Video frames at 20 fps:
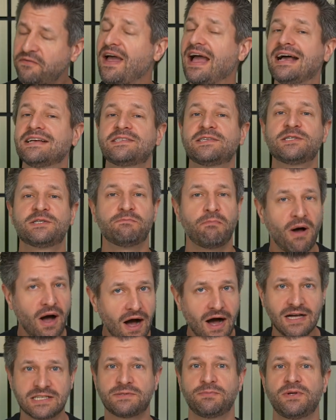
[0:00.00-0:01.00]
fastest
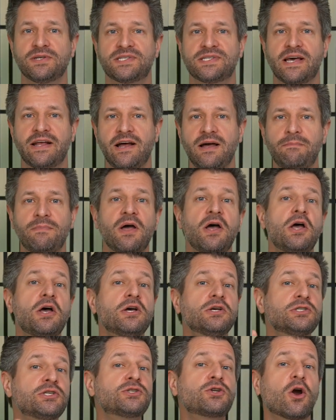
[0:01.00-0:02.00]
possible setup,
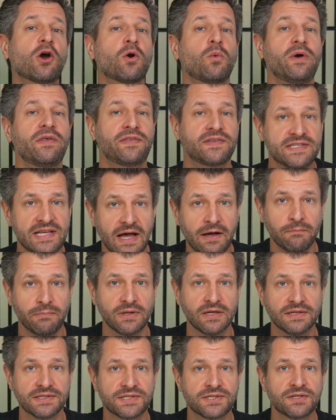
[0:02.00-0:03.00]
start with
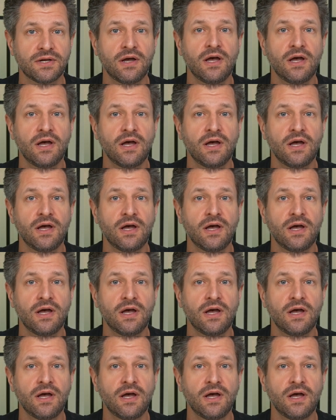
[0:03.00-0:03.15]
templates.